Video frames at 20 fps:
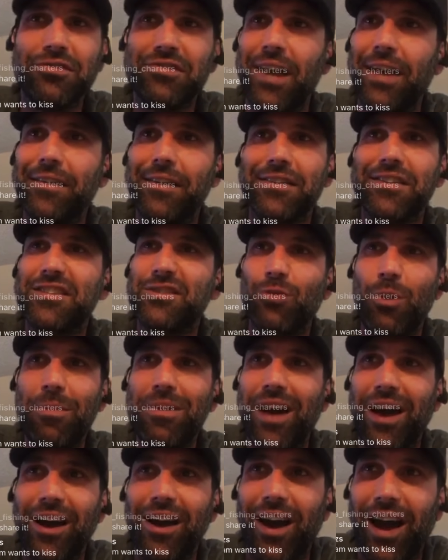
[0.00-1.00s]
and they're just swimming
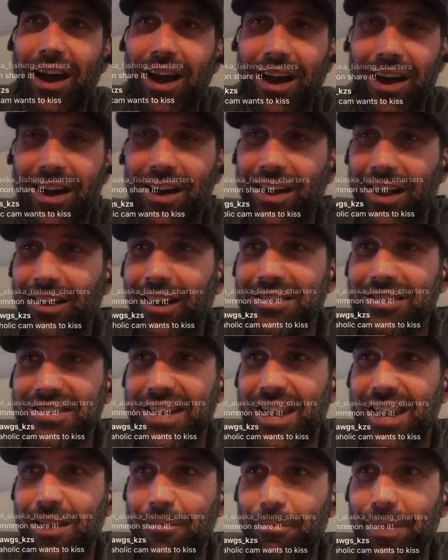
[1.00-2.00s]
alongside
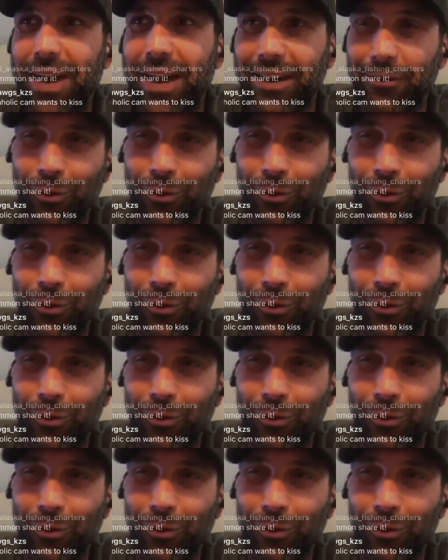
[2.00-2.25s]
of the bed.